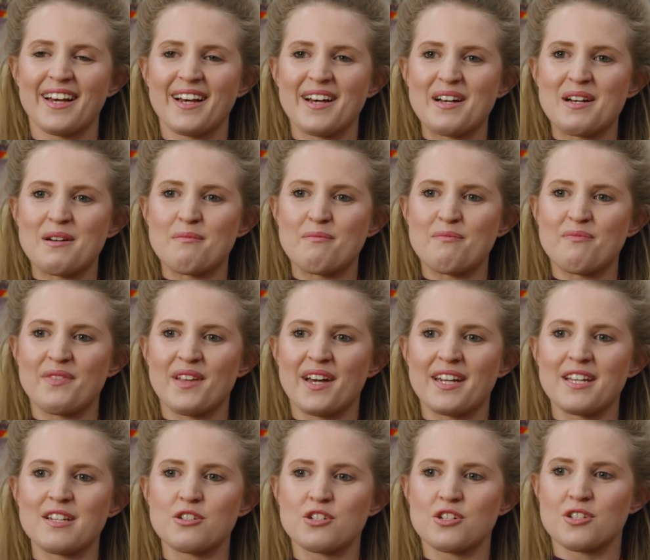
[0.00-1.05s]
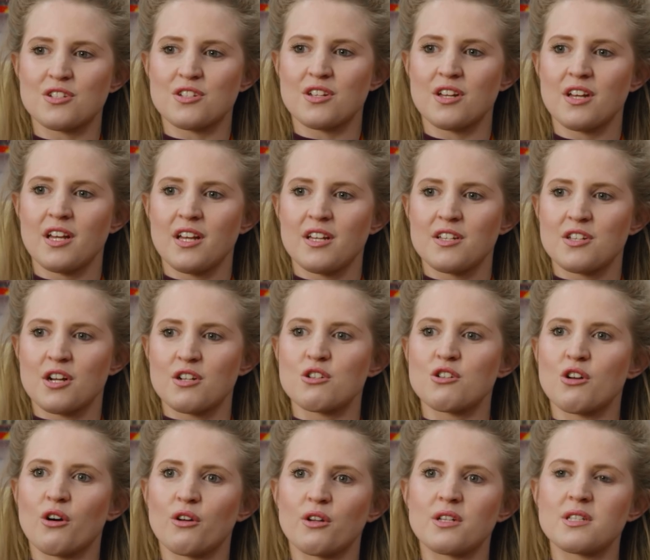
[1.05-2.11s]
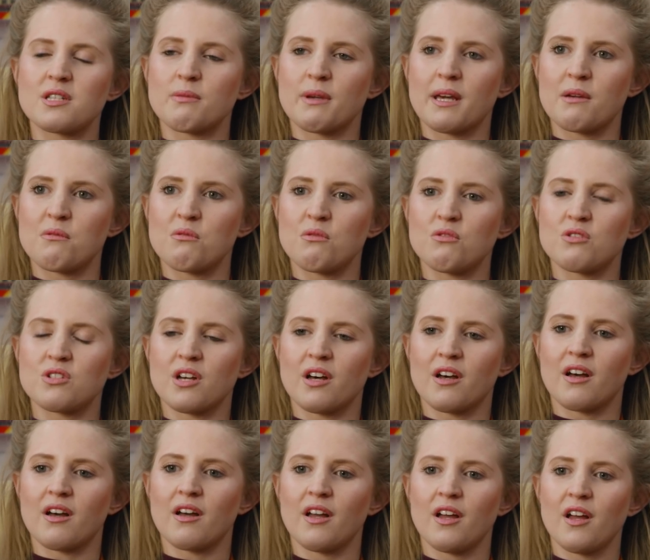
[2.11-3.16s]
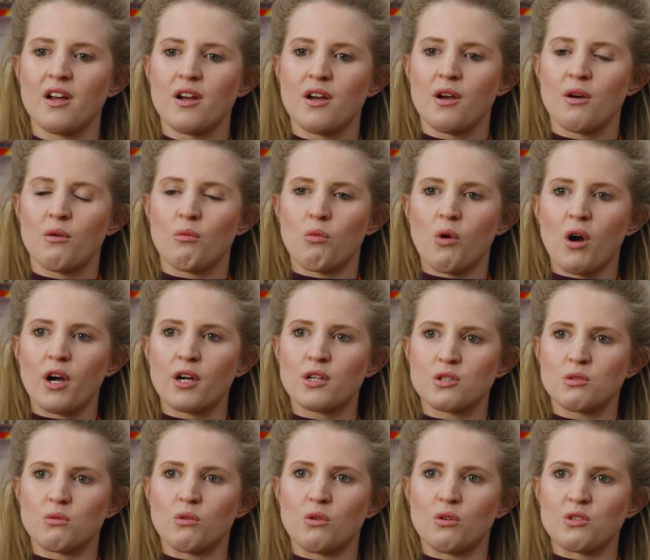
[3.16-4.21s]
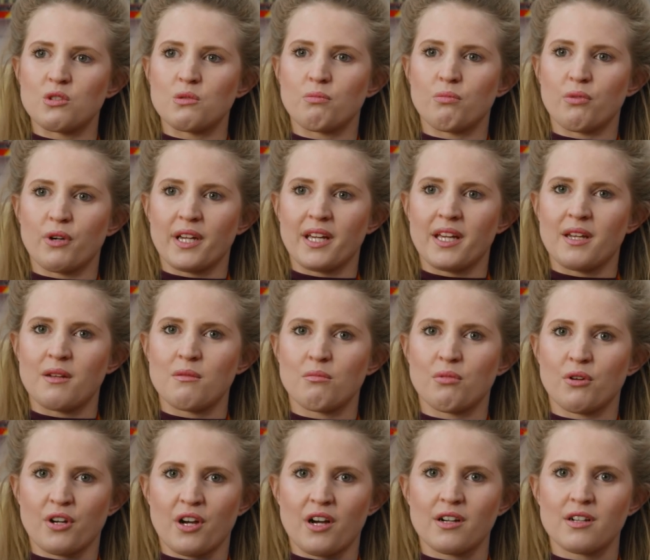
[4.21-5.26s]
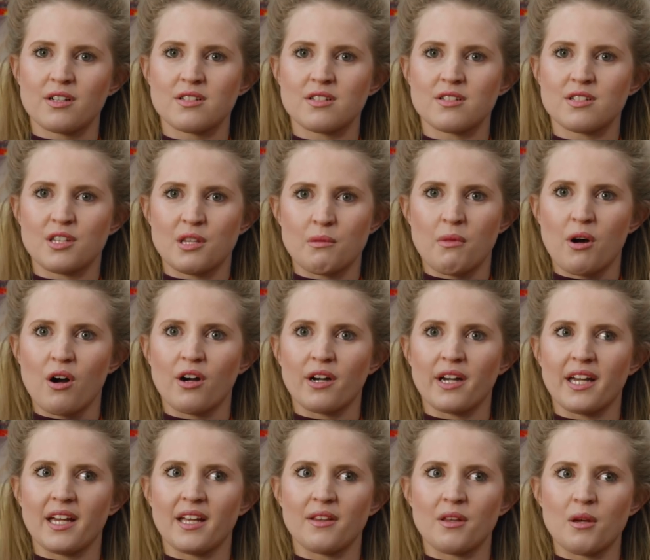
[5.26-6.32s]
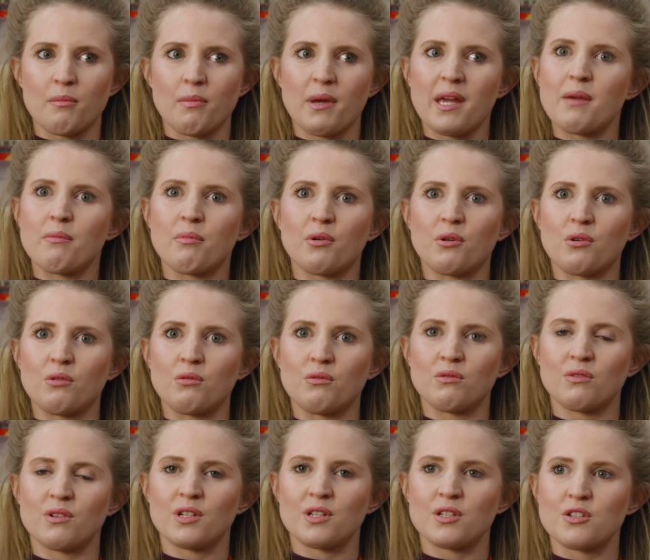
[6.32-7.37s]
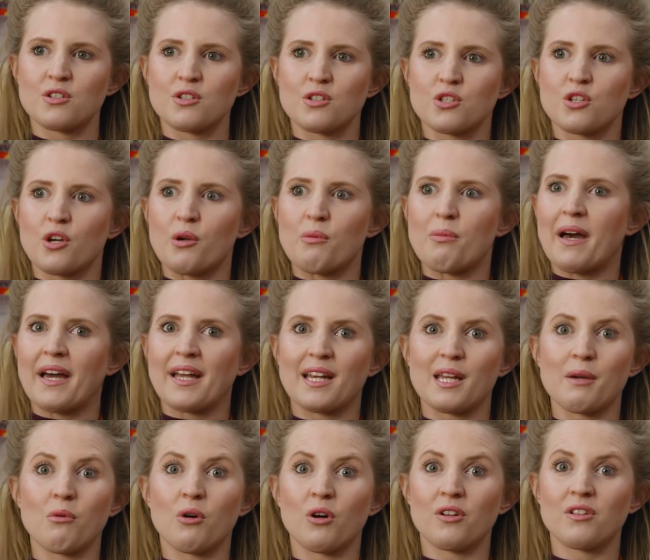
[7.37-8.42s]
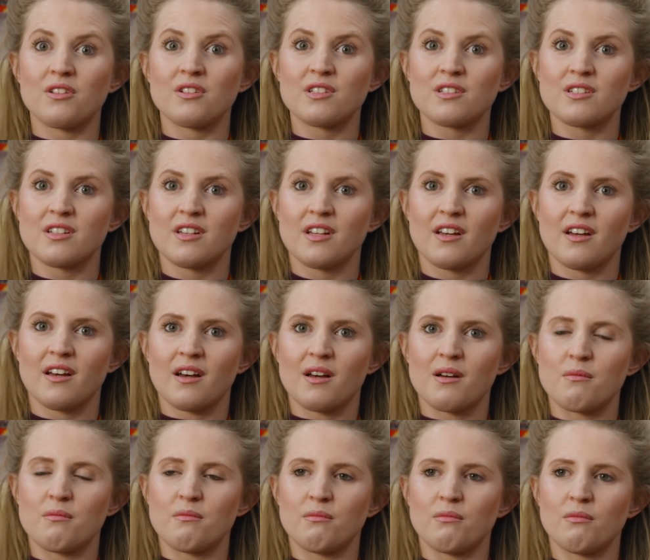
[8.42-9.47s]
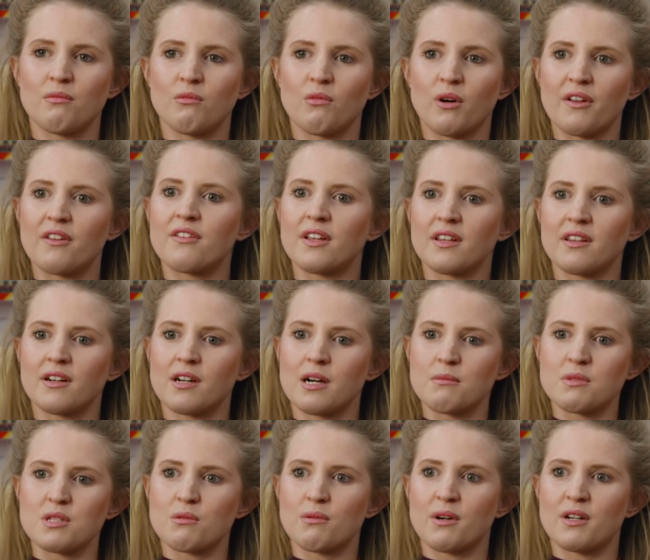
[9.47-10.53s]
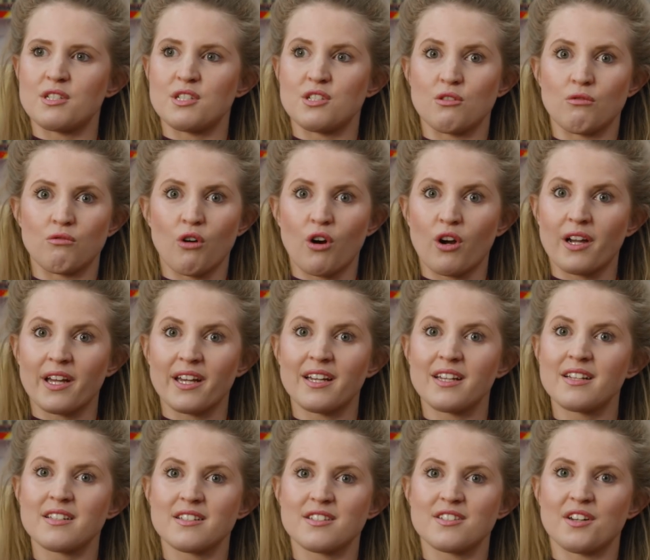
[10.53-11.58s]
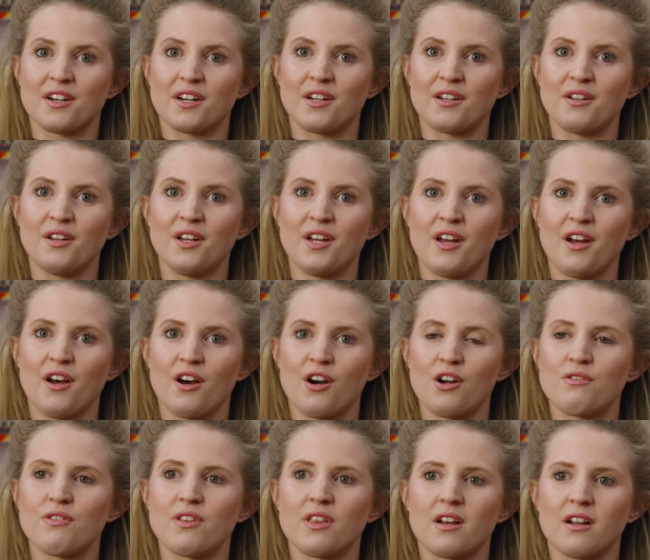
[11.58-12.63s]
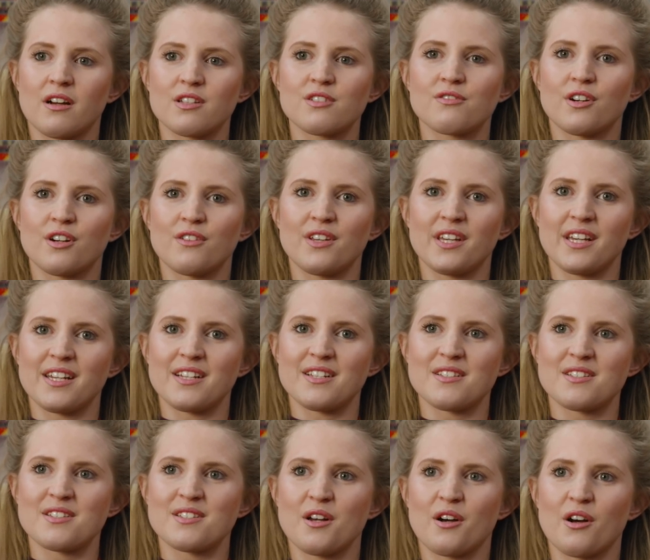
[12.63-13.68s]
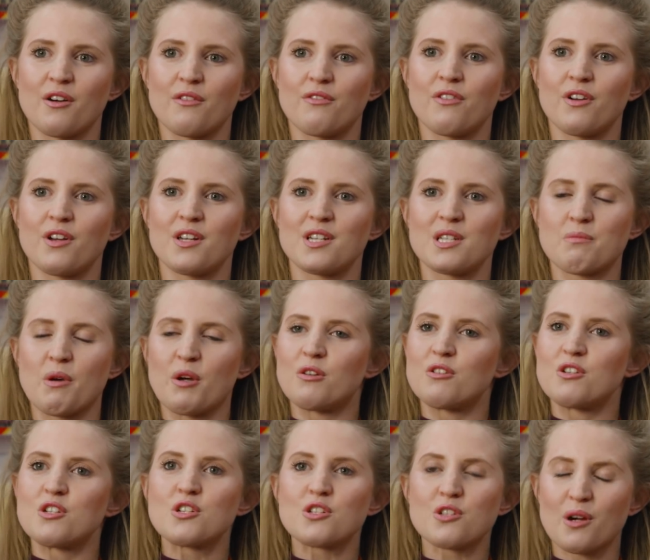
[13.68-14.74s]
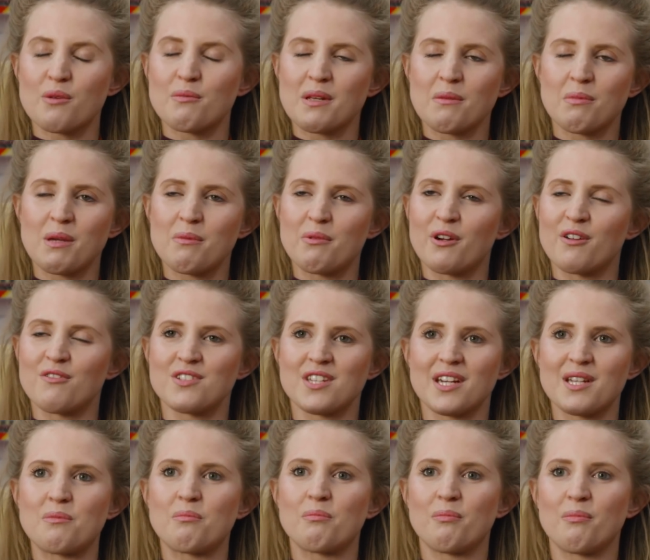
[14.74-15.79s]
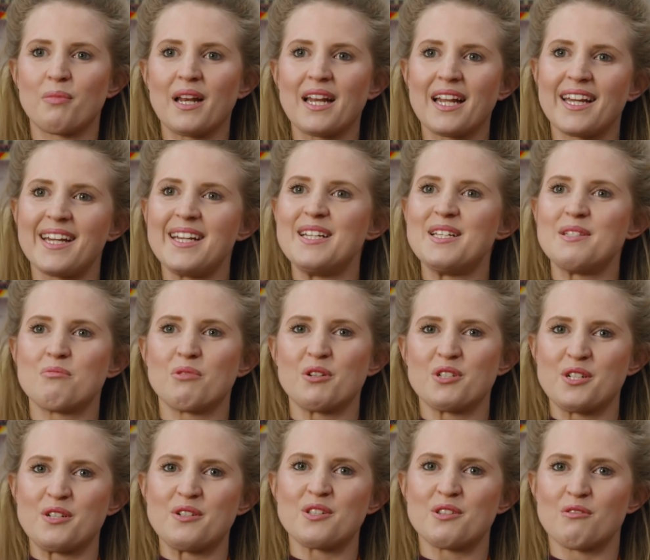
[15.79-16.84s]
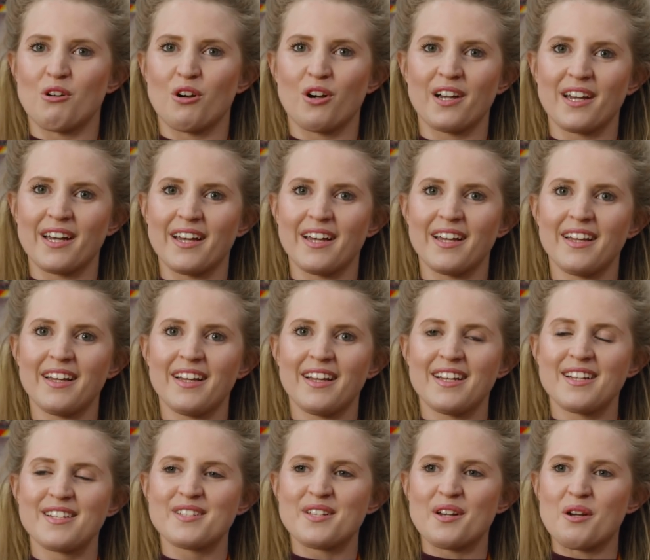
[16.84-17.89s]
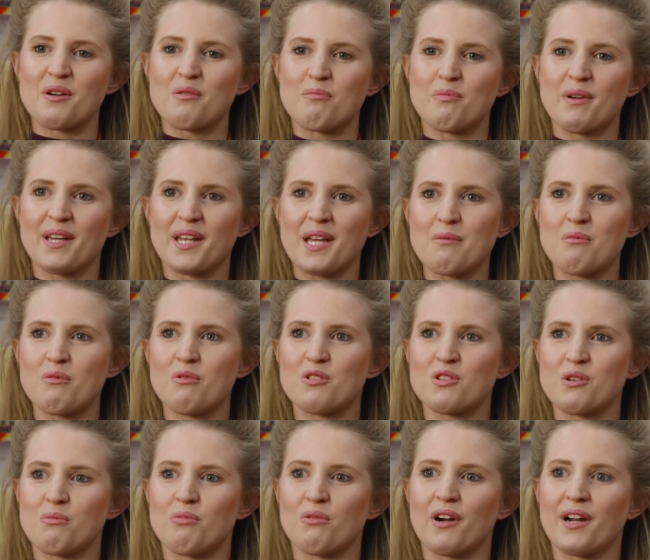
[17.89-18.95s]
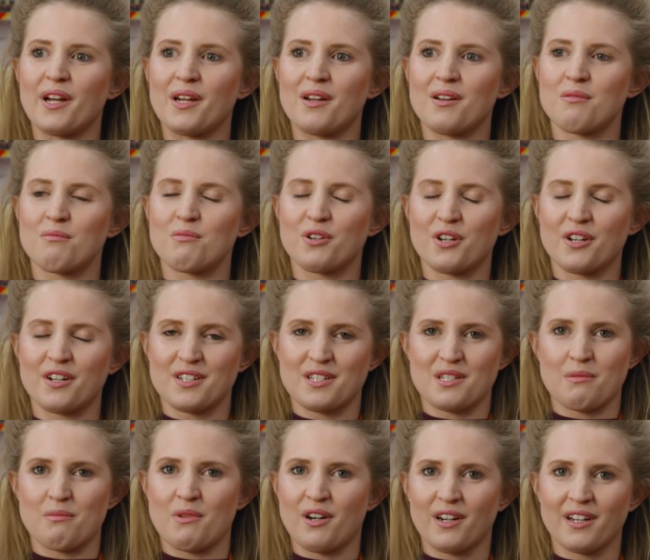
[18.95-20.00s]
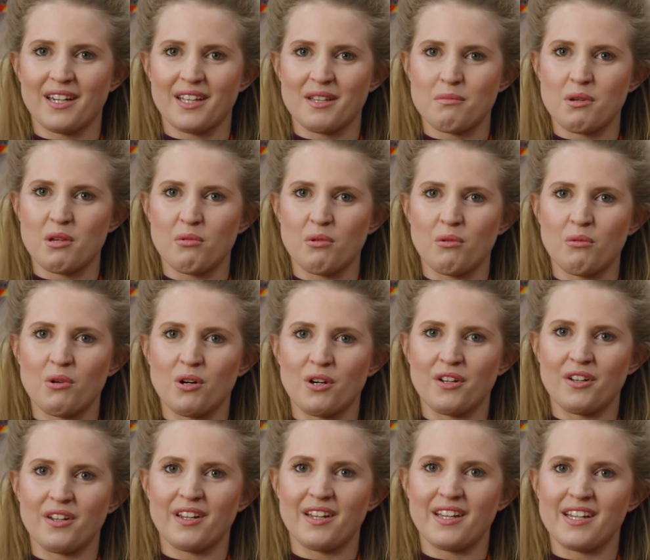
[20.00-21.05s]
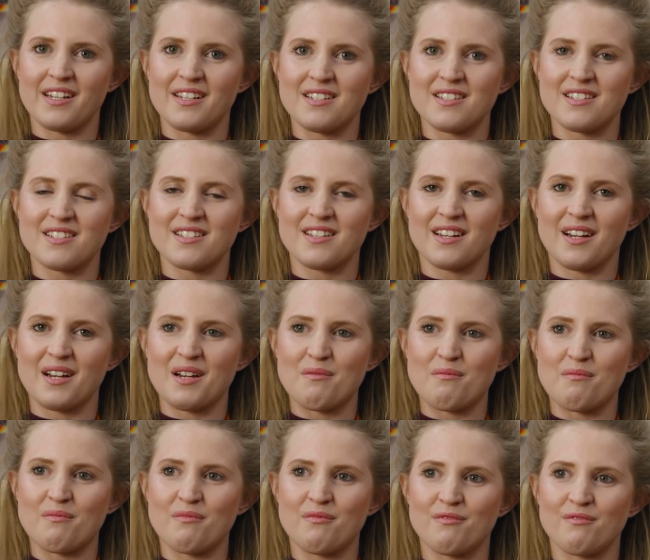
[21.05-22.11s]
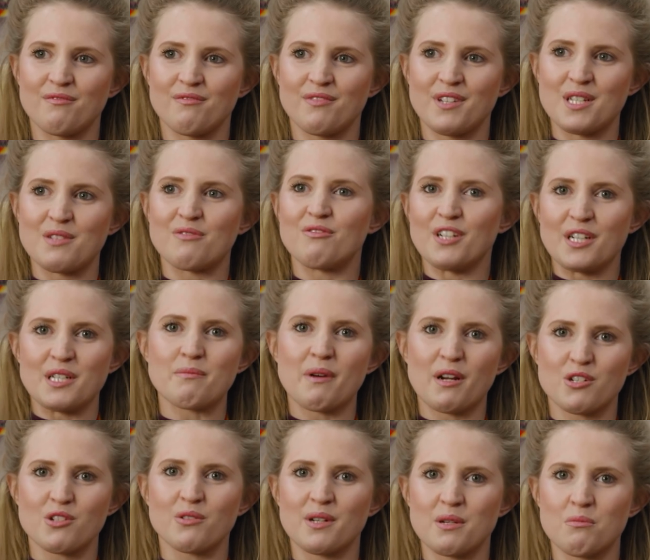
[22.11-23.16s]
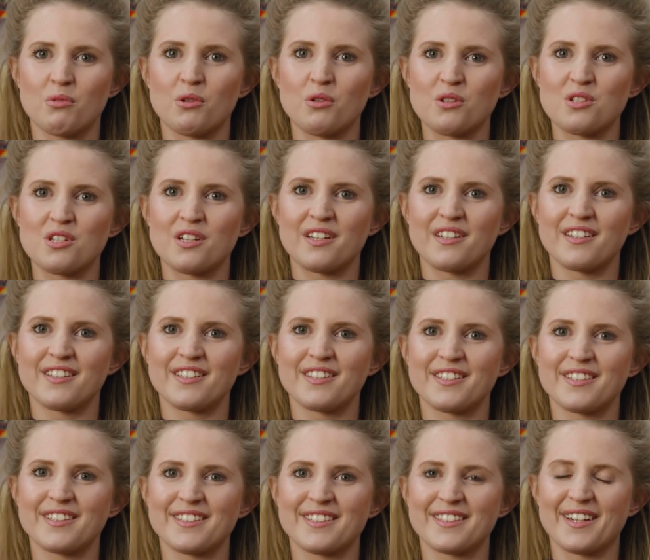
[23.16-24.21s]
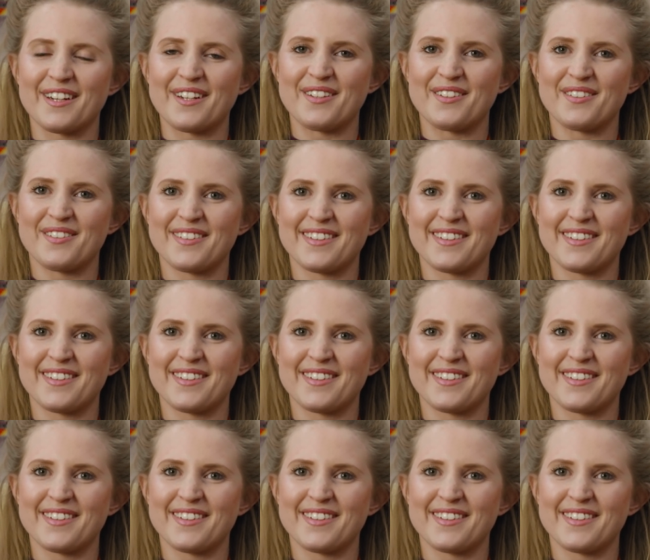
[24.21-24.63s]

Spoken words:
and it's just such an honour to be able to work towards bringing products to the market that people so badly want. One thing that comes to mind is the rocket. So over the last 5 years, I've spoken to so many people who have said, please produce the rocket. So being able to bring products to the market that people want is really special and important. So